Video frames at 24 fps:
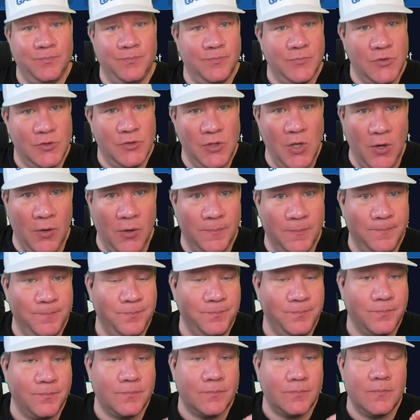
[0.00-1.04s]
So
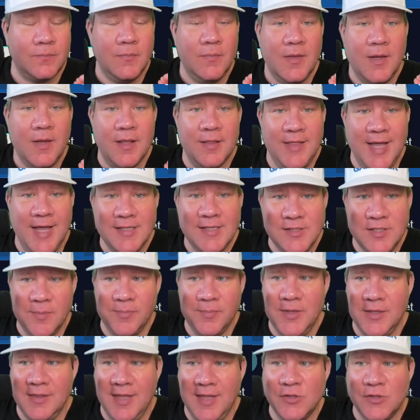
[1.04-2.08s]
that's
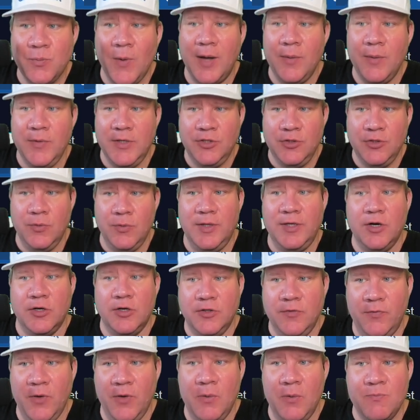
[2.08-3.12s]
why we do in our
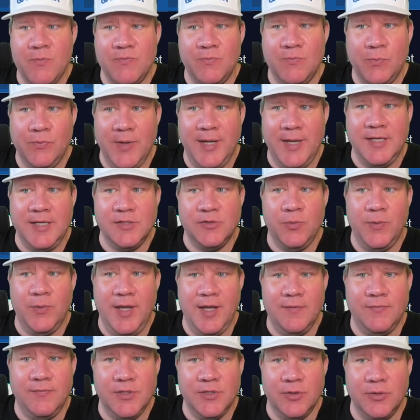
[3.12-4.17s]
default ratings, we
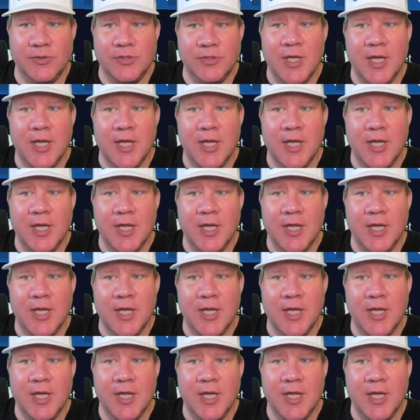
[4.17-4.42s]
have zeros.